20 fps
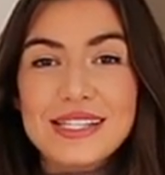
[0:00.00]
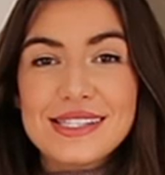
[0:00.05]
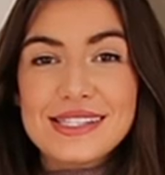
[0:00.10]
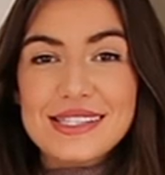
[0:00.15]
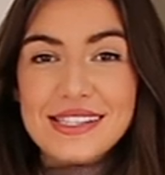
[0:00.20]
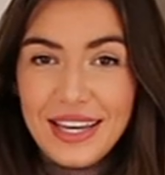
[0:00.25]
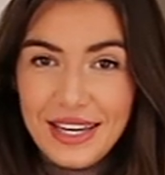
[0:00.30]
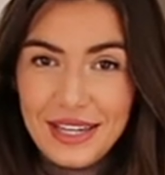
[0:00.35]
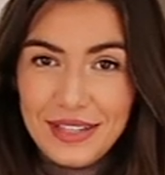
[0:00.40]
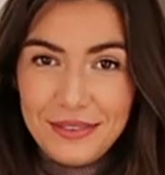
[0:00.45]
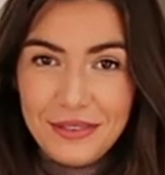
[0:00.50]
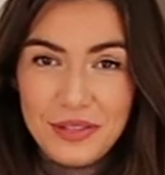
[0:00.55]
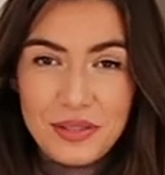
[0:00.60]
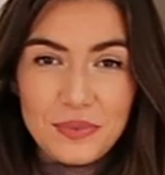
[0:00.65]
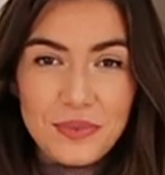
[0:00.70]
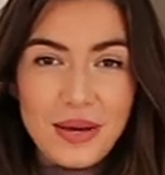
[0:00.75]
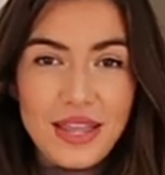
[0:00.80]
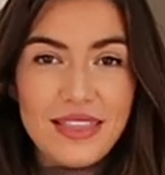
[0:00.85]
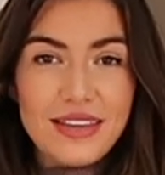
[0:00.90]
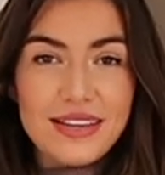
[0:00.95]
So
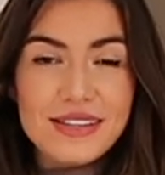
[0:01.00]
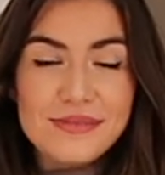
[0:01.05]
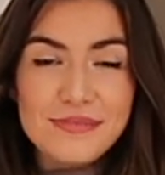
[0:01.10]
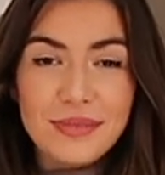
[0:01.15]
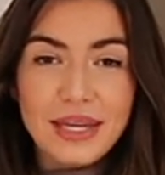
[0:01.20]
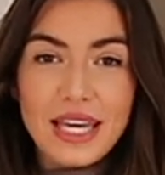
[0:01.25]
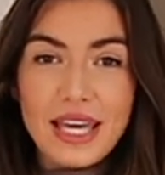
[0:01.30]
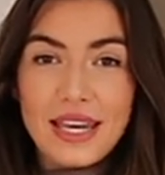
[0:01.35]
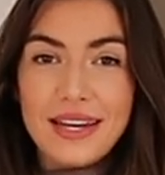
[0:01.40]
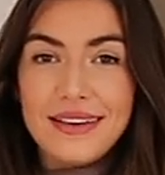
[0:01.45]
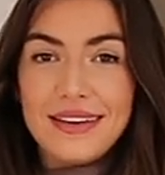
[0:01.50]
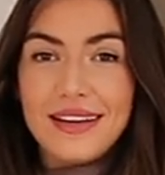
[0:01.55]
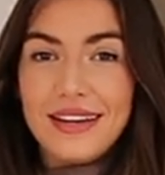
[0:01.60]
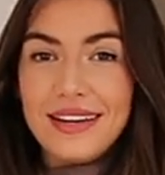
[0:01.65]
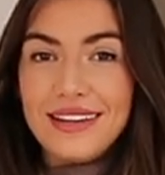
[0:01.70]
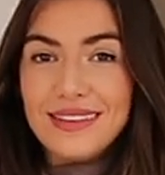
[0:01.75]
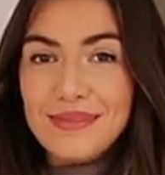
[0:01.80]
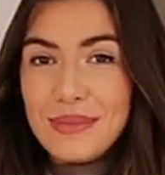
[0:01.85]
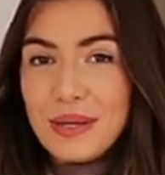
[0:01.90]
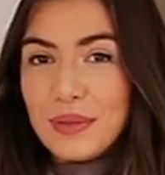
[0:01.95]
the weather has been getting
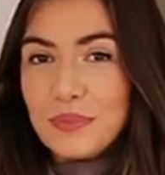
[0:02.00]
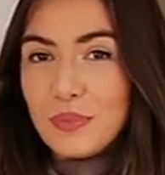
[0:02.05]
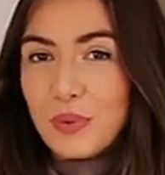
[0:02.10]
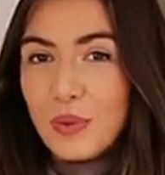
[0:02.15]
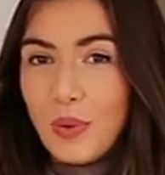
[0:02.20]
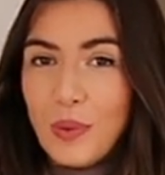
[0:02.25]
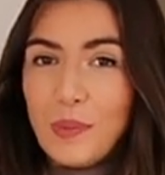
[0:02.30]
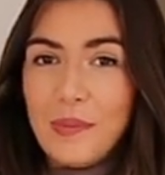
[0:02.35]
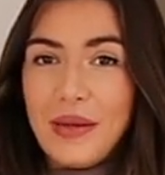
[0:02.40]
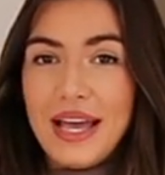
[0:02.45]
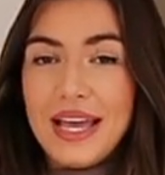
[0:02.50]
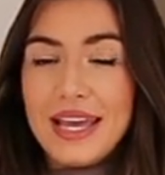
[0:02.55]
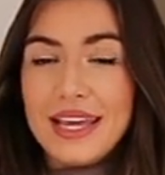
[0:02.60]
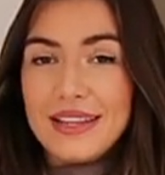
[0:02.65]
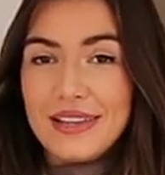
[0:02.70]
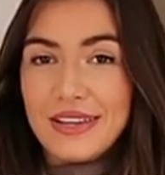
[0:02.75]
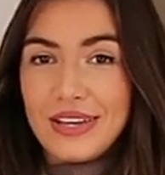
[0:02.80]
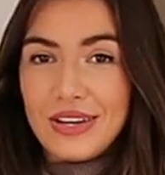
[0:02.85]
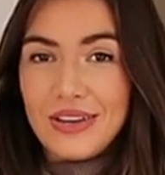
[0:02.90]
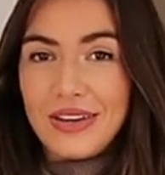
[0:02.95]
a little bit warmer
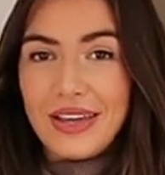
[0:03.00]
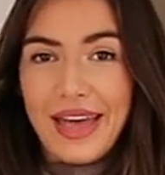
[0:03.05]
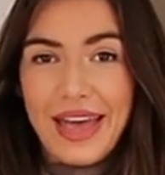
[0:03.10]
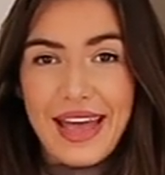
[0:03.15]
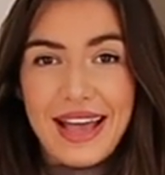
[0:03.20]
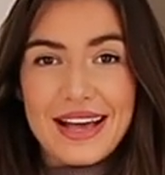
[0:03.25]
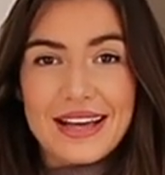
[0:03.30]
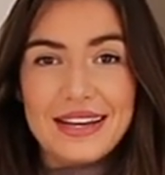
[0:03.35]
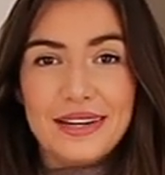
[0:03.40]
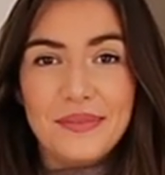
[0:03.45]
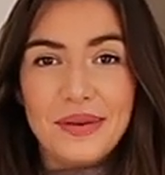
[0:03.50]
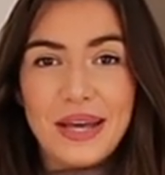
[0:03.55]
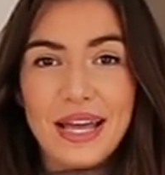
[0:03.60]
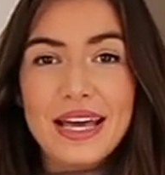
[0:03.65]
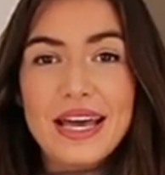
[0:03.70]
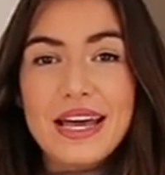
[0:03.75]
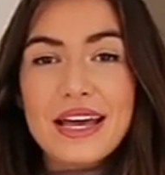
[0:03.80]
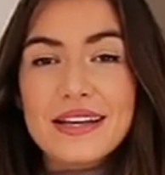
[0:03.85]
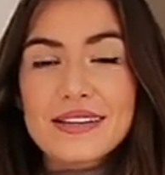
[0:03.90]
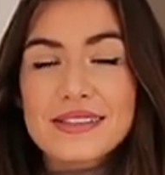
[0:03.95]
in the UK
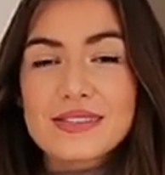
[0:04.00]
anyway.